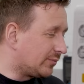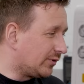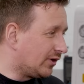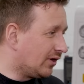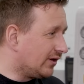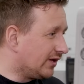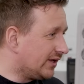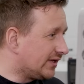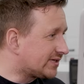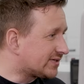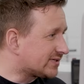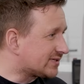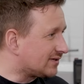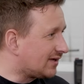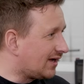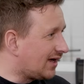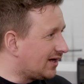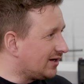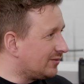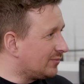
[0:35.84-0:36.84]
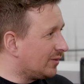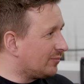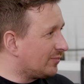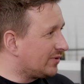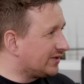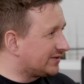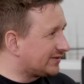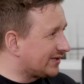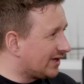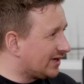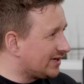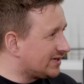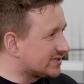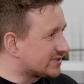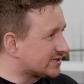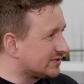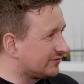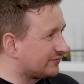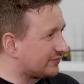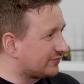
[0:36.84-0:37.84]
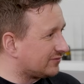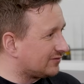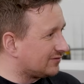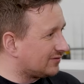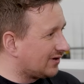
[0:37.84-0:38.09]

To be honest, I remember the days of